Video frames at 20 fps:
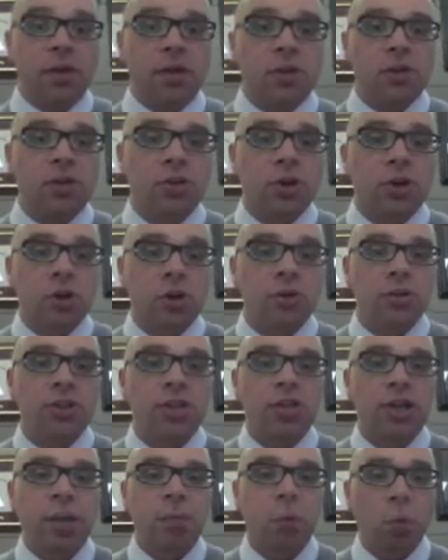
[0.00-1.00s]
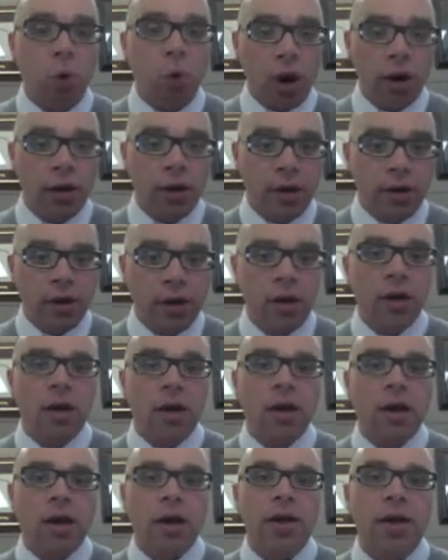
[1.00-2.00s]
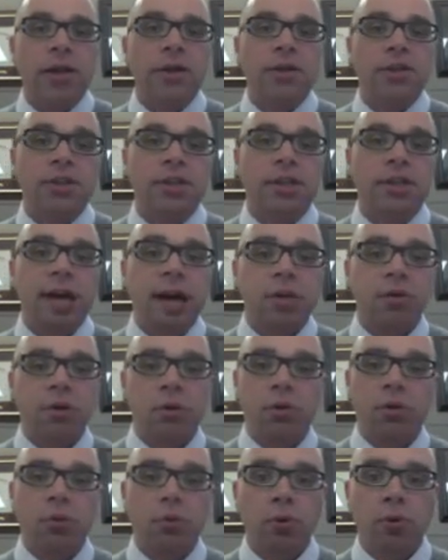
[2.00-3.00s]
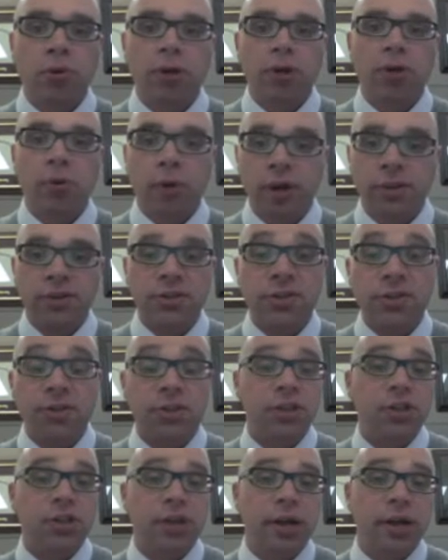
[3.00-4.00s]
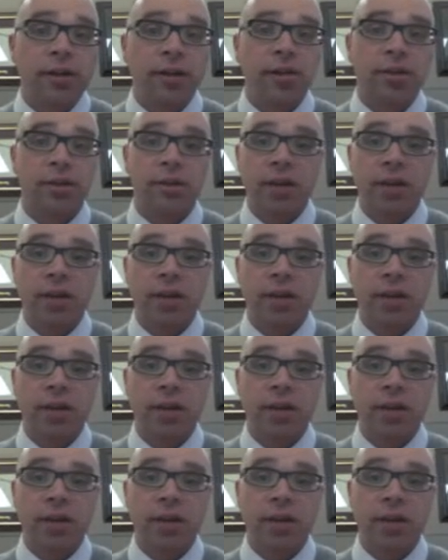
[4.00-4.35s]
So step one is to download the pre-residency checklist.